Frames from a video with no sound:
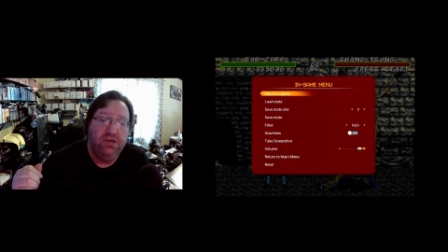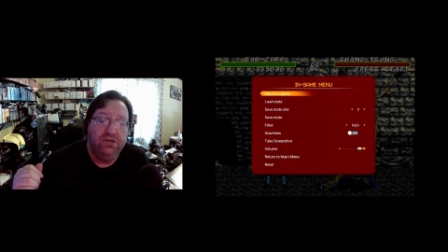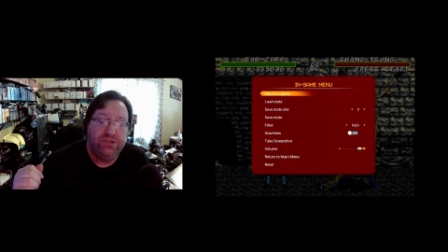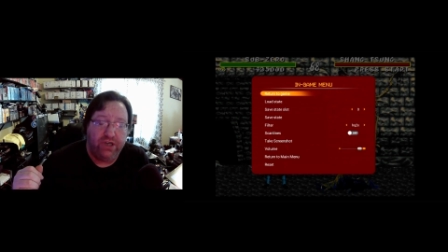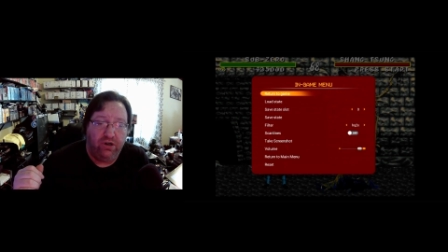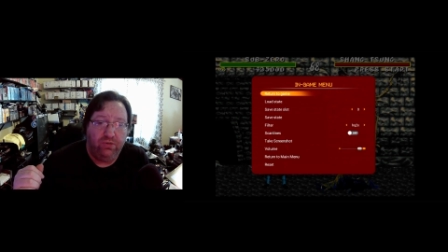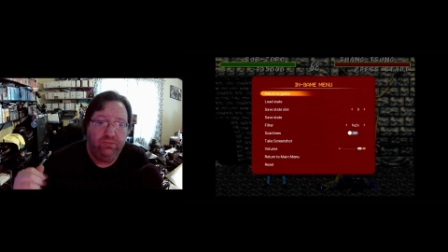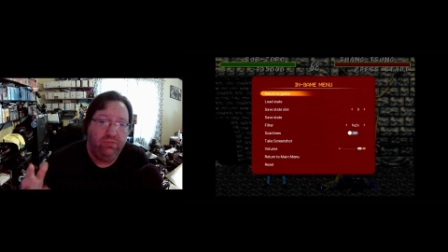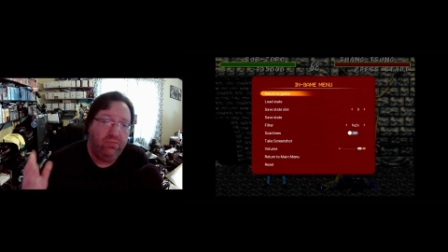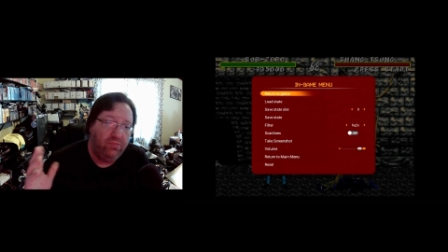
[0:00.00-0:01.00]
So
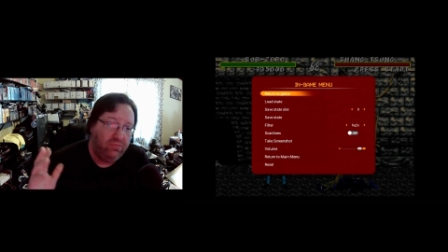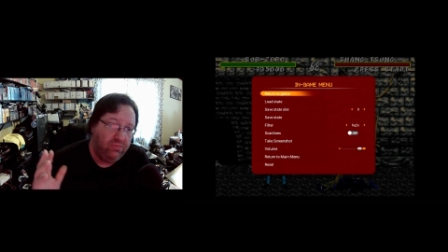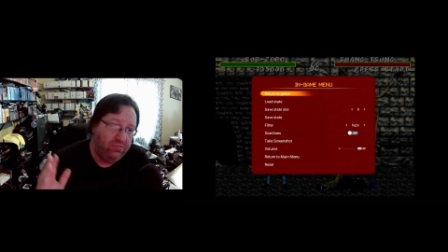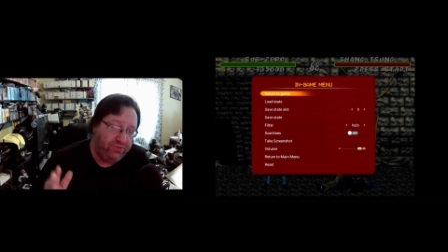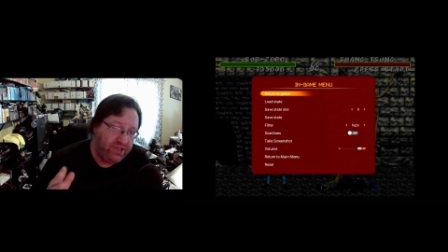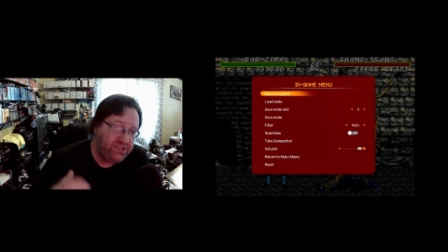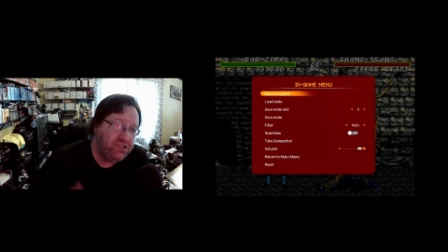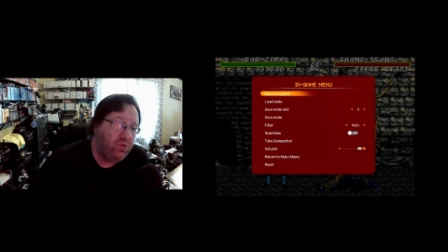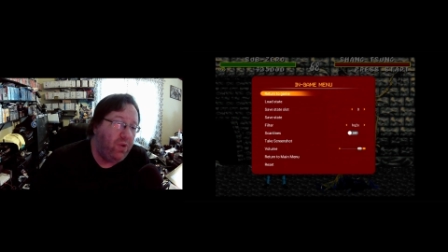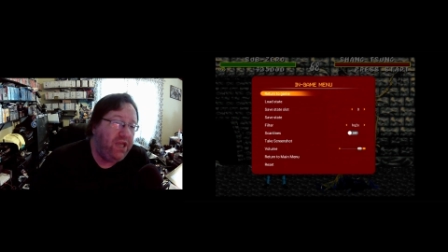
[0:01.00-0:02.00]
this is
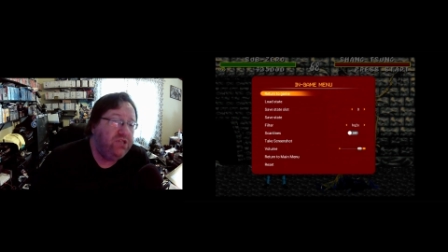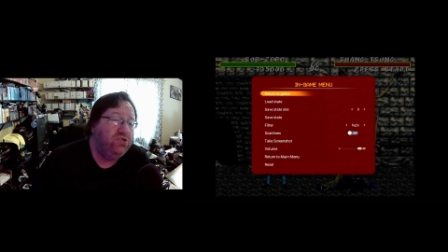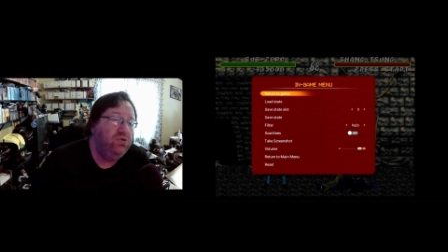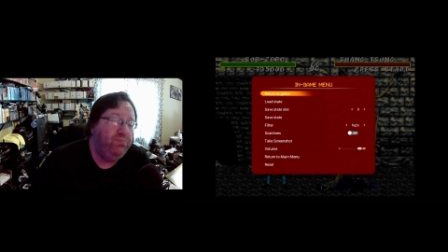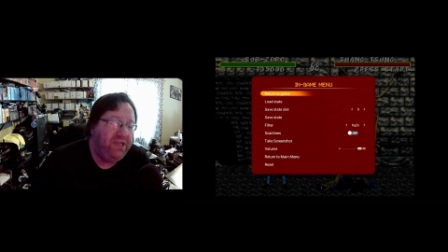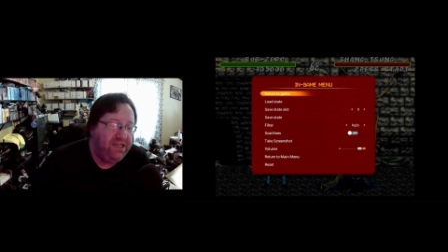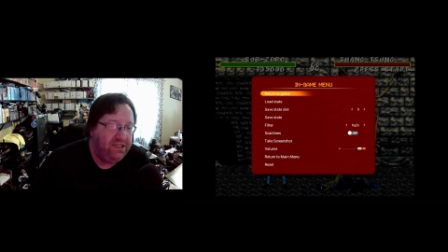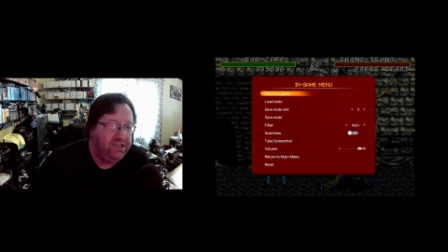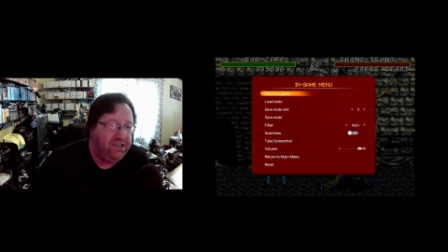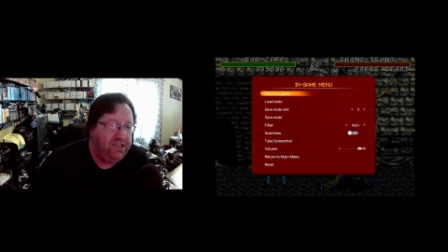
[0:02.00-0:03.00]
the way to beat
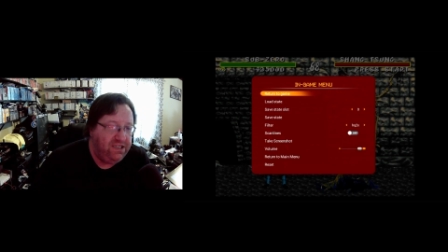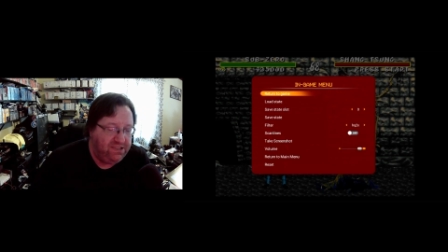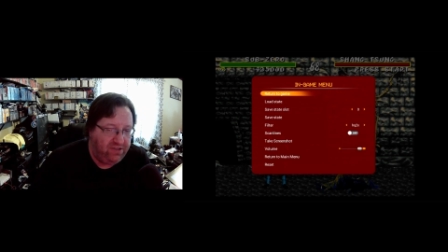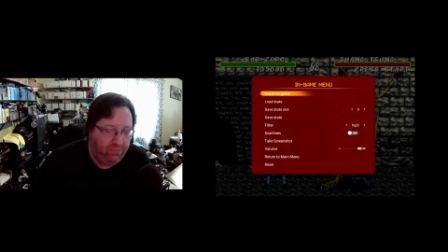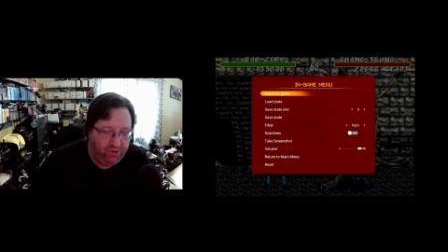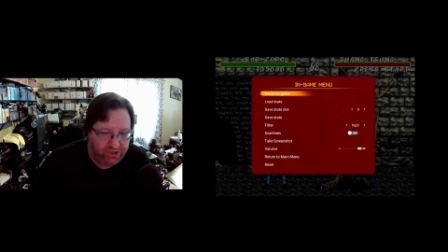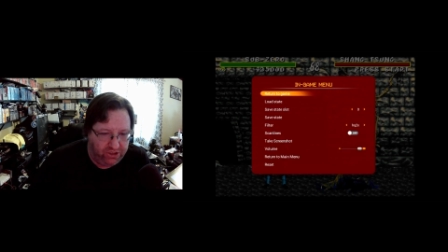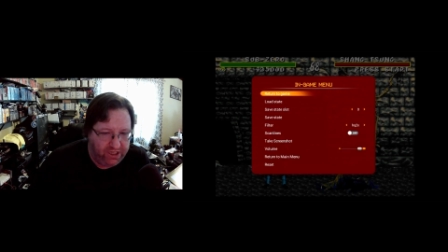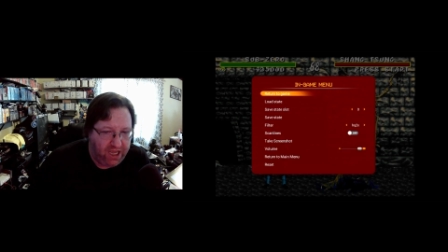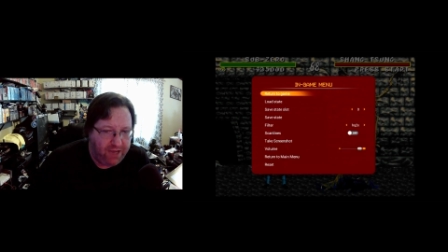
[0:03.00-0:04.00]
it easily. I'm going to return
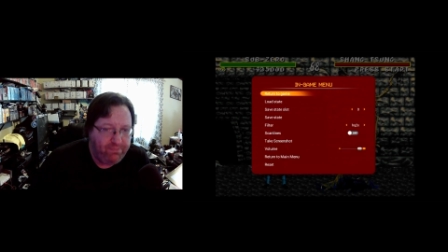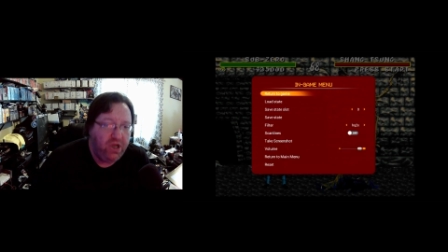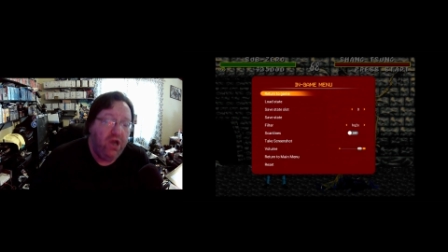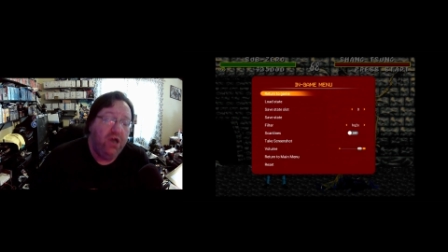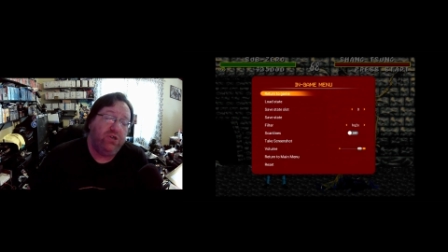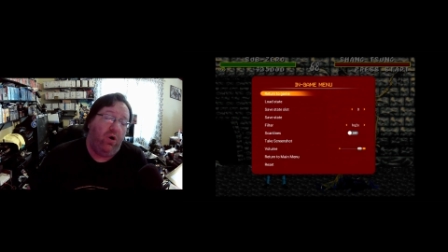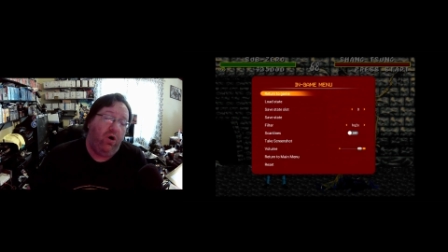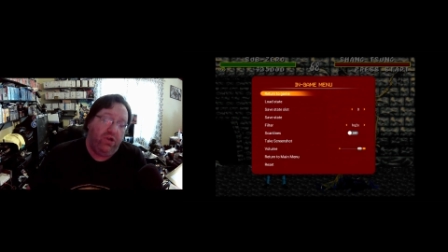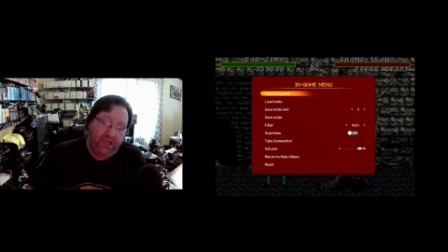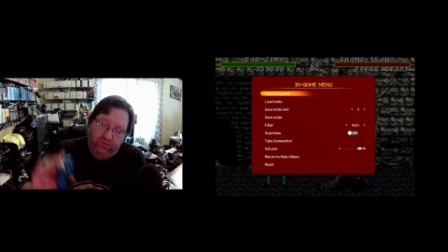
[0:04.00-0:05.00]
the game. So
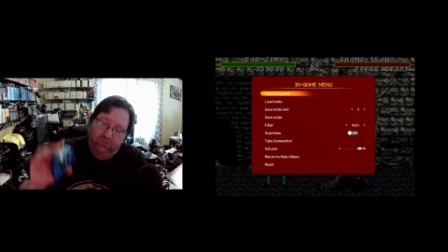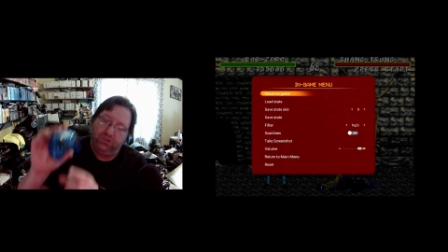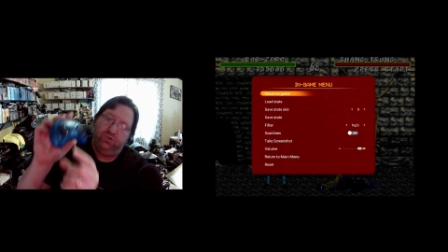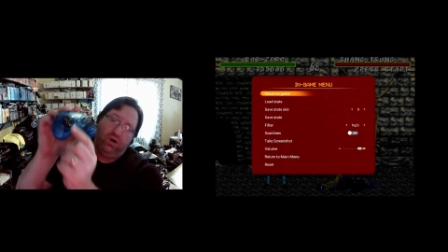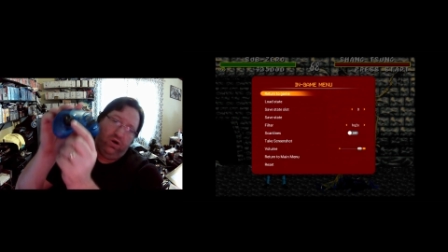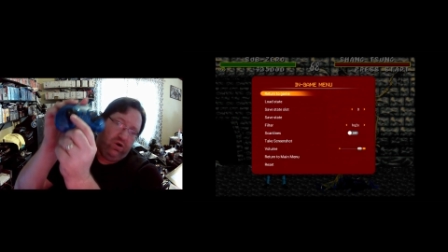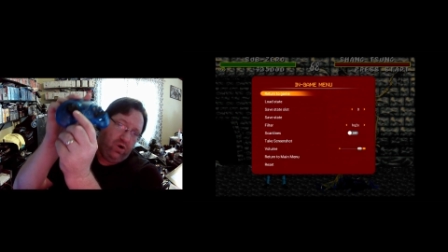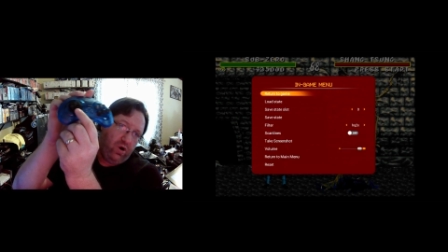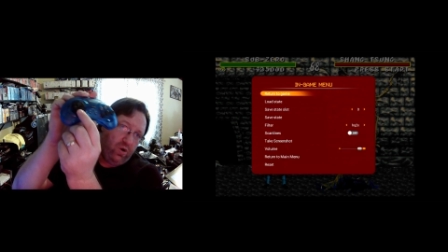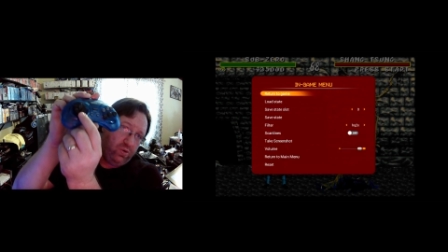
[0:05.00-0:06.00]
all you got to do is you
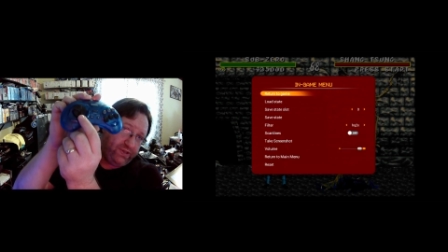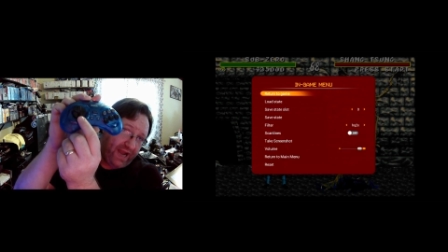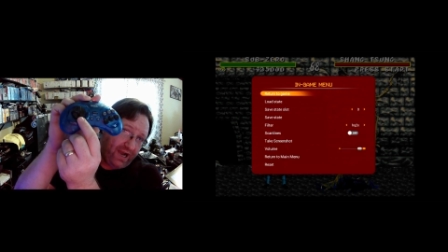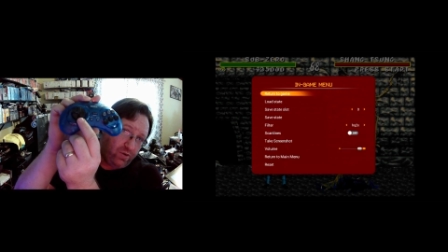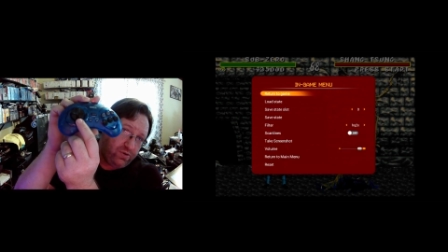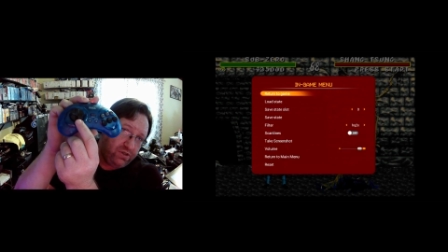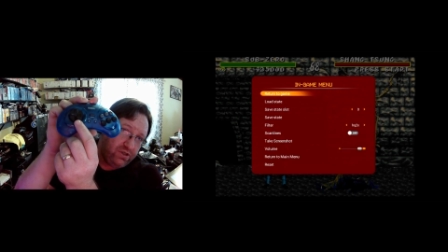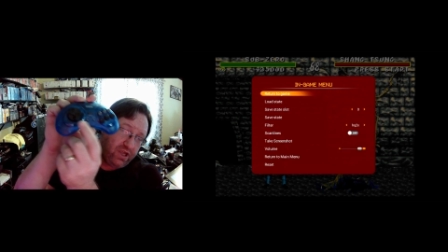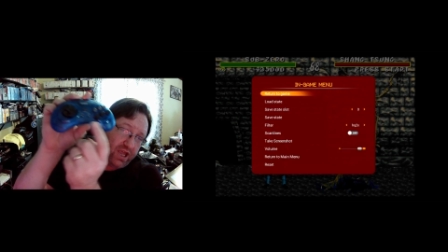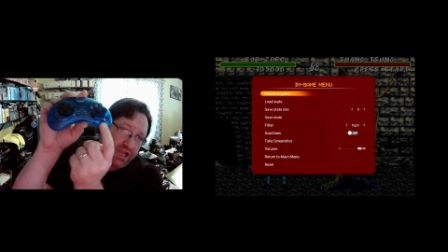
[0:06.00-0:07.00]
hold down
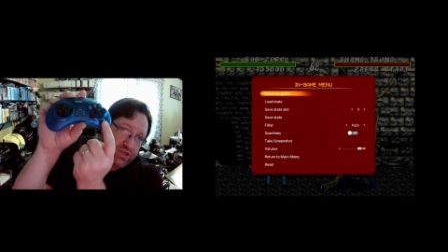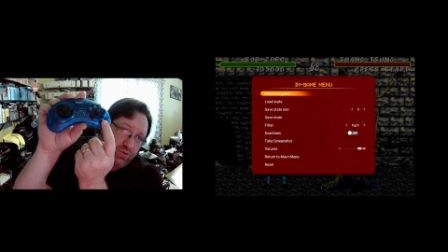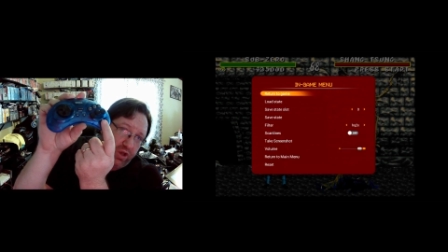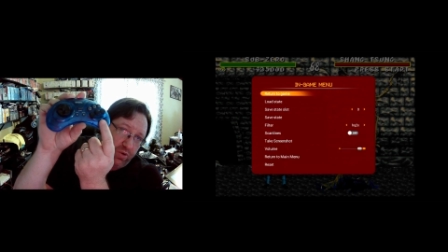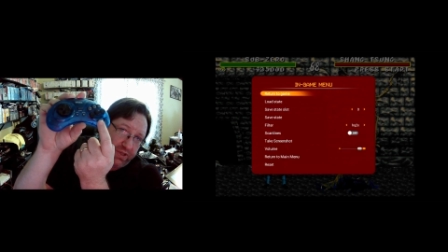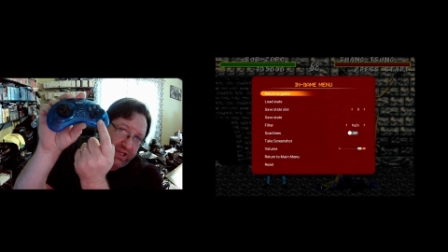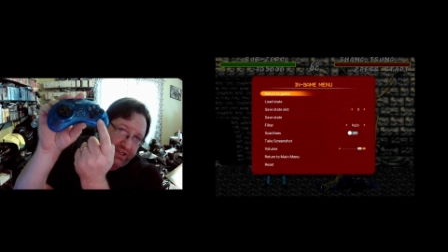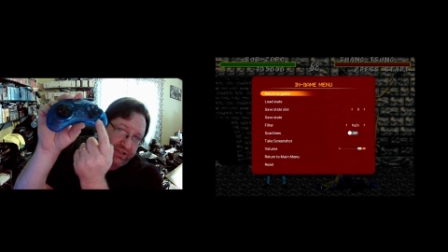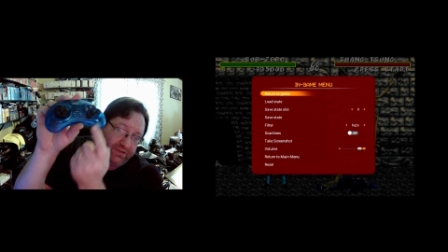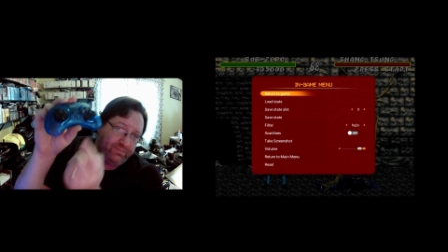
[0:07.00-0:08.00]
and you low kick.